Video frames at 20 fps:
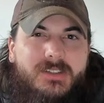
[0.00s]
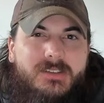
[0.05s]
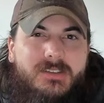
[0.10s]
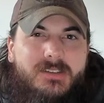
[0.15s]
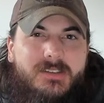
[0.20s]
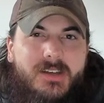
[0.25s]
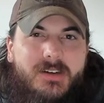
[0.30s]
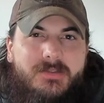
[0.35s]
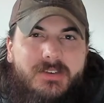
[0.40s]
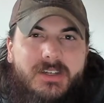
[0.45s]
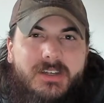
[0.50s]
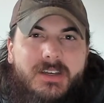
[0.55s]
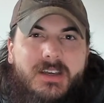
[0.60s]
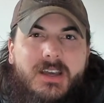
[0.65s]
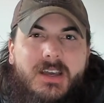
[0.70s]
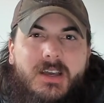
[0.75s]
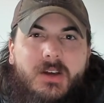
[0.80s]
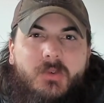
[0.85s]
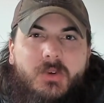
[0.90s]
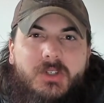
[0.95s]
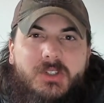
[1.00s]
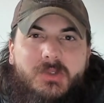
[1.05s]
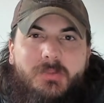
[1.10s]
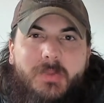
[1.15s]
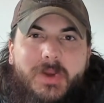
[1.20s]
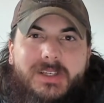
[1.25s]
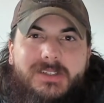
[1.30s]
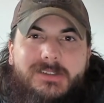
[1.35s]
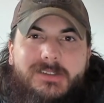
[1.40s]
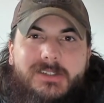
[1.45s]
stuffing, which is
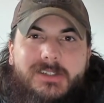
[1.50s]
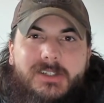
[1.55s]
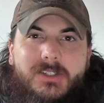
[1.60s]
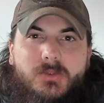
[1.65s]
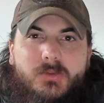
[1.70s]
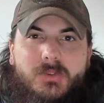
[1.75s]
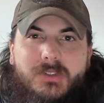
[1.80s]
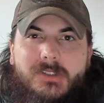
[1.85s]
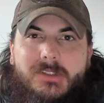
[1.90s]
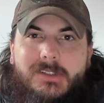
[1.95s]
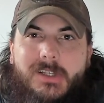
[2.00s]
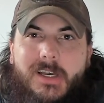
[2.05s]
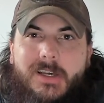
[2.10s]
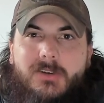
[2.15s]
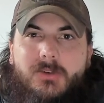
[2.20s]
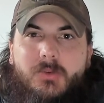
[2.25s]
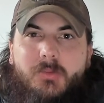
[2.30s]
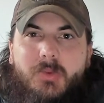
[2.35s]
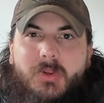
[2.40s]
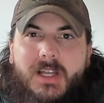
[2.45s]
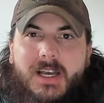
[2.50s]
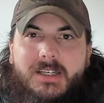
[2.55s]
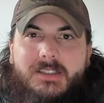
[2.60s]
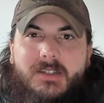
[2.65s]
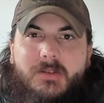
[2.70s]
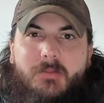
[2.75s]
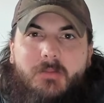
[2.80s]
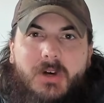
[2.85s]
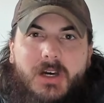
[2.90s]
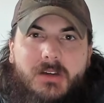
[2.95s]
basically just recycled
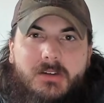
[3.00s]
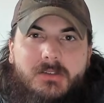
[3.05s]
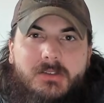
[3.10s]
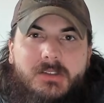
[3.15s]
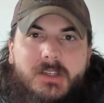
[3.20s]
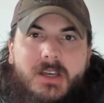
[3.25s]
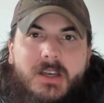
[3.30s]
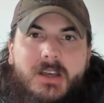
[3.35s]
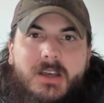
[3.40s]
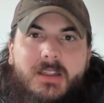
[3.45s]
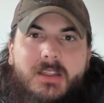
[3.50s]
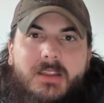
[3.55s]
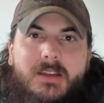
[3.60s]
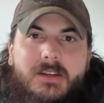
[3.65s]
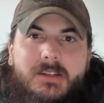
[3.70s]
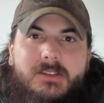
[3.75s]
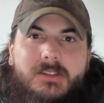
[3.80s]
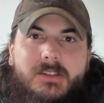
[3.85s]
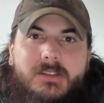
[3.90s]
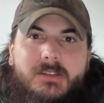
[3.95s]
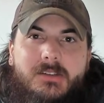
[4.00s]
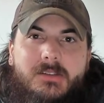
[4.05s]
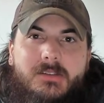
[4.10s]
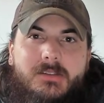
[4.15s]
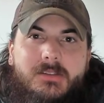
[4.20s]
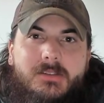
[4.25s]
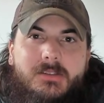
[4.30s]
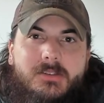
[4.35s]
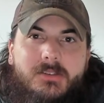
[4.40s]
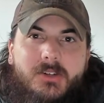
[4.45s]
plastic bottles that is
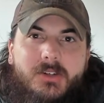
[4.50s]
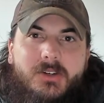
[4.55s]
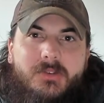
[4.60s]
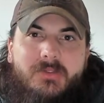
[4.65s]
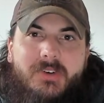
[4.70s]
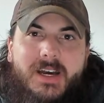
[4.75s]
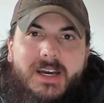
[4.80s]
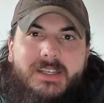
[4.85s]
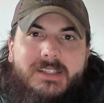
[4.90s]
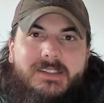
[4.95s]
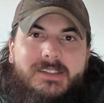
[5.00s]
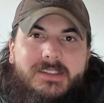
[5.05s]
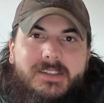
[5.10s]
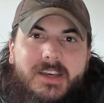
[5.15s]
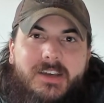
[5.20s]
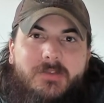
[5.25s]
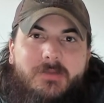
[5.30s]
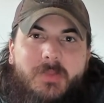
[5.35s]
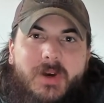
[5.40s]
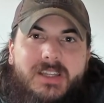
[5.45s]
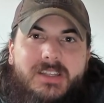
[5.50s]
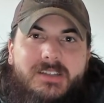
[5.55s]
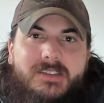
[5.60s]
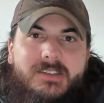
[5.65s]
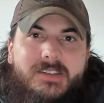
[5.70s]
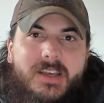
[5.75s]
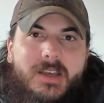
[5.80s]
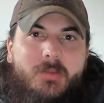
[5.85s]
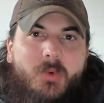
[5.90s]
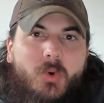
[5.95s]
certified safe by the
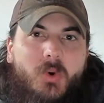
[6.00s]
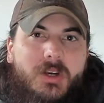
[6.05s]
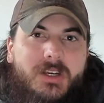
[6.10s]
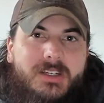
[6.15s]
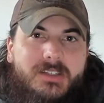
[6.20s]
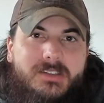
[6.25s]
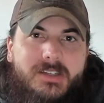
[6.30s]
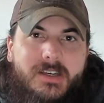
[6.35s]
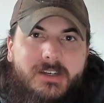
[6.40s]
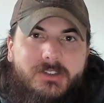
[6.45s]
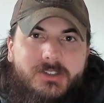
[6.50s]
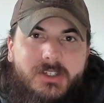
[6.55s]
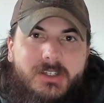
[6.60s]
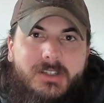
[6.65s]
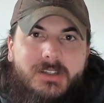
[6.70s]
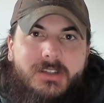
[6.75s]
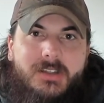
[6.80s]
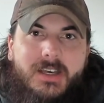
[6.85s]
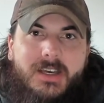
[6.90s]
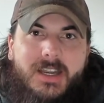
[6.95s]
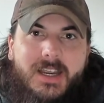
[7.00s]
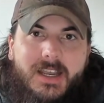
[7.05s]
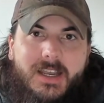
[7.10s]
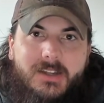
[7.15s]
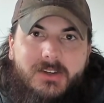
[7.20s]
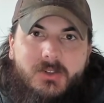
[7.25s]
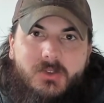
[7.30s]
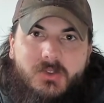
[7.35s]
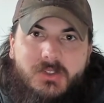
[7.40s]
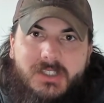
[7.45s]
same organization that
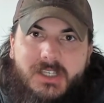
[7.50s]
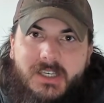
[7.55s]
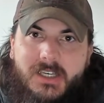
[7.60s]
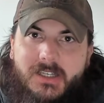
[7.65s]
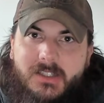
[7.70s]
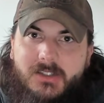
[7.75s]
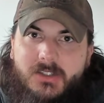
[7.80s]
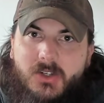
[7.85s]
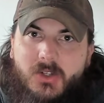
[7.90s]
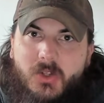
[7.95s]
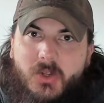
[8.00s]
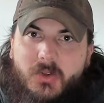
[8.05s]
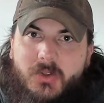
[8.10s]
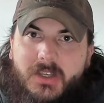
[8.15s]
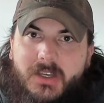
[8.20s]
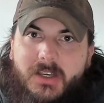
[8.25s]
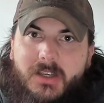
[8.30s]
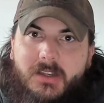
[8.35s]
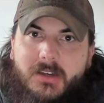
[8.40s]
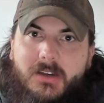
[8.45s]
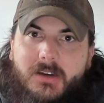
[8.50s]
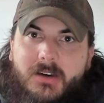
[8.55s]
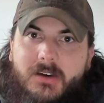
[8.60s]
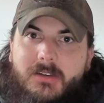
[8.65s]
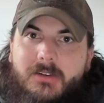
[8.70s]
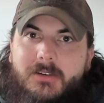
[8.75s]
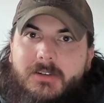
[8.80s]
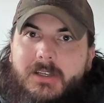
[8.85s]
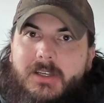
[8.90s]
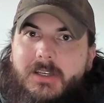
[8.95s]
handles kids' clothing and
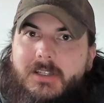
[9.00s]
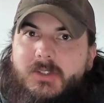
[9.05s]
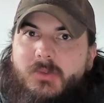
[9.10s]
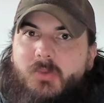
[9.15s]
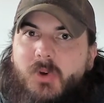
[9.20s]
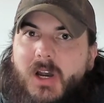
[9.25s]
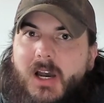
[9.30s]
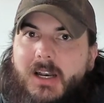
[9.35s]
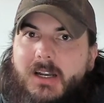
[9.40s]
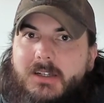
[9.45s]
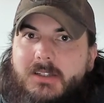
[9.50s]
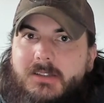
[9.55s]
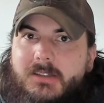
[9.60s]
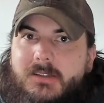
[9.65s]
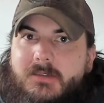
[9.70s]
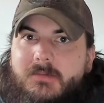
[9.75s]
other kids' products.